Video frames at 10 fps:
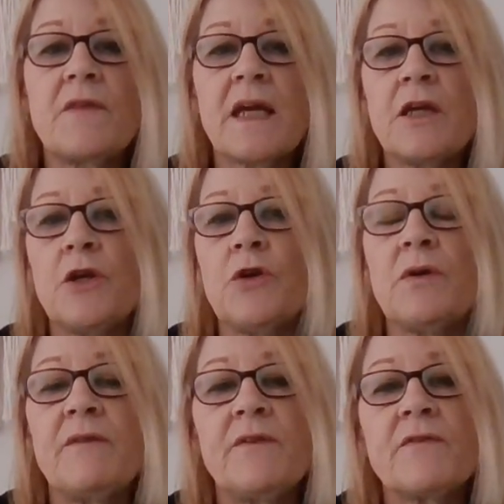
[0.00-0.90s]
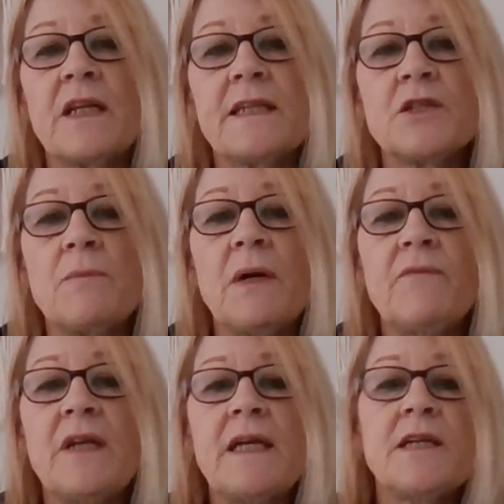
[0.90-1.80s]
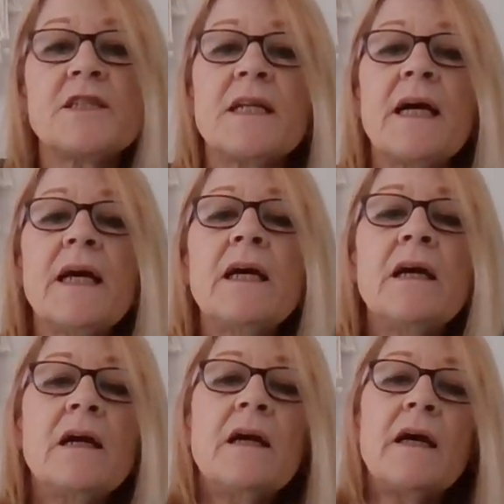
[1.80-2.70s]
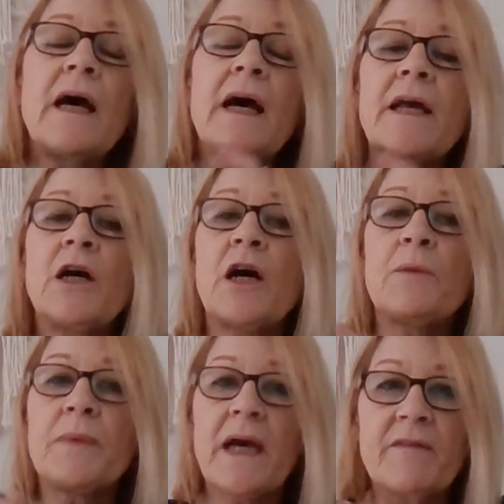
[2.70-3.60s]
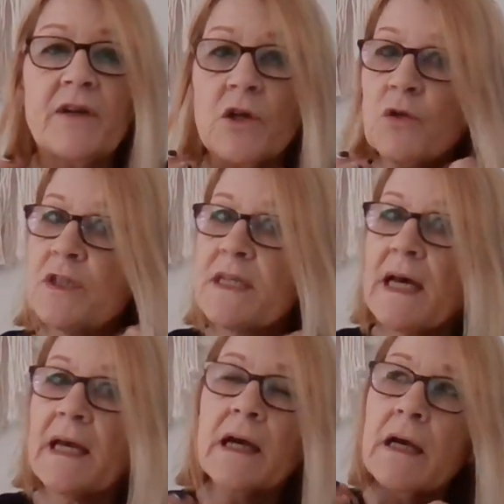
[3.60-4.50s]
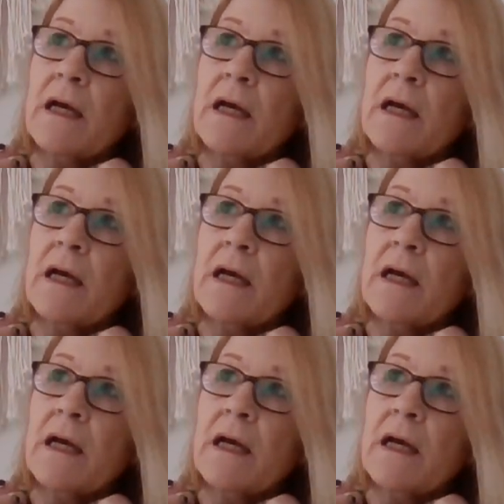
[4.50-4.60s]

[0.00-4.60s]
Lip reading: Thank you if you've clicked on my video today, and I hope you're having a good day.